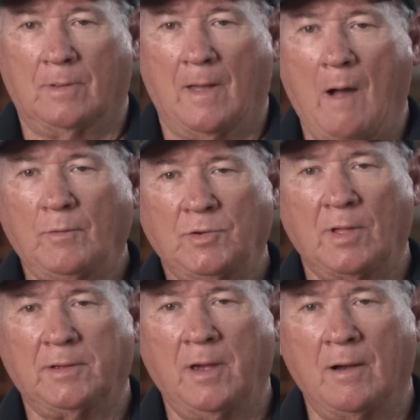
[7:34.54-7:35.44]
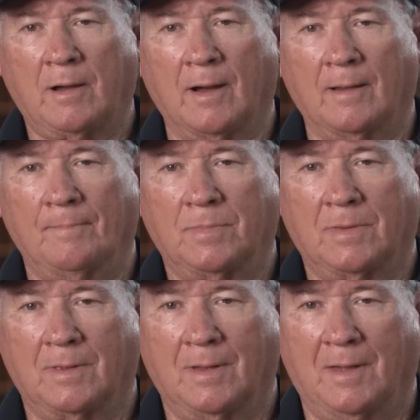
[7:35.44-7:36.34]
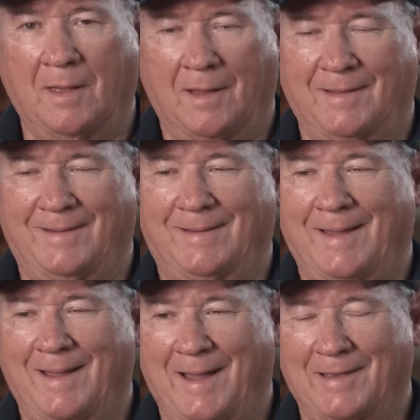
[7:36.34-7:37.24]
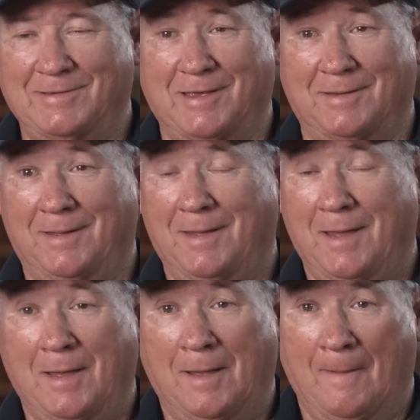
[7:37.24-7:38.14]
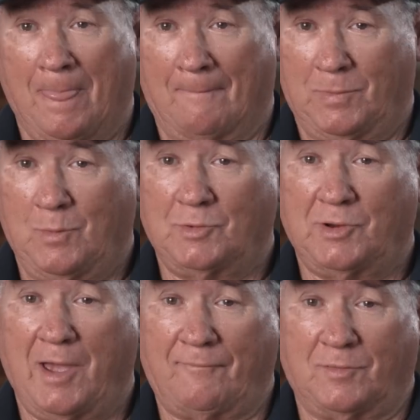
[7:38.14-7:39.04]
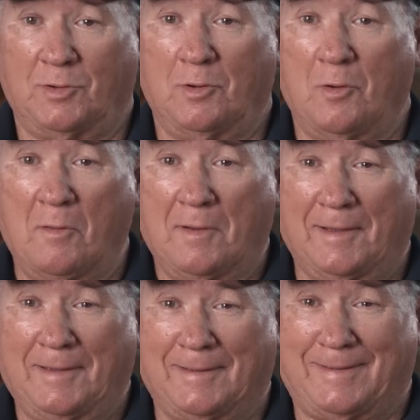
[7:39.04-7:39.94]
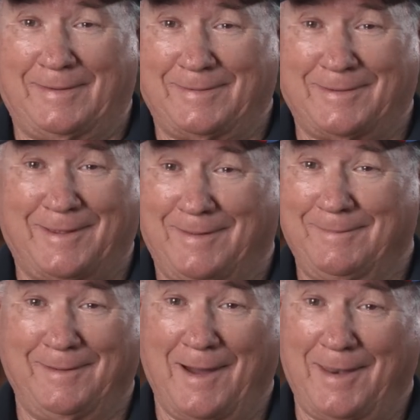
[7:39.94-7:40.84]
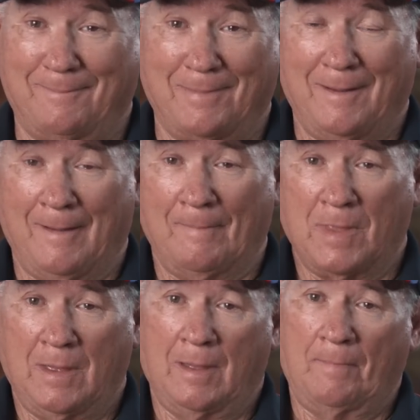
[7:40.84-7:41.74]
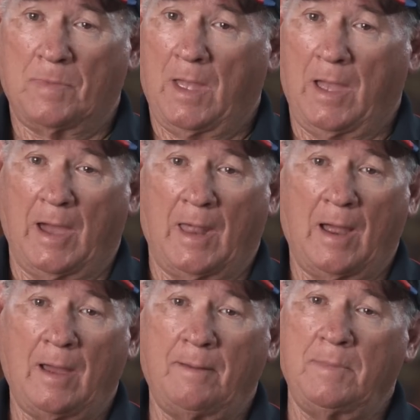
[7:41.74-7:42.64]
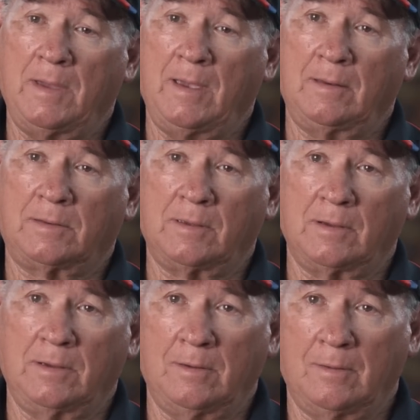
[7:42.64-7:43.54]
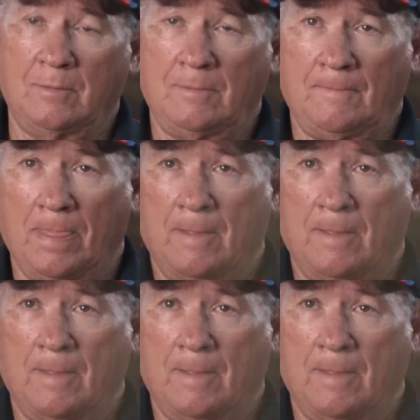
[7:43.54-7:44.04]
how would you like your haircut? I said, do what you have to do. He just cut it. And I mean to tell you,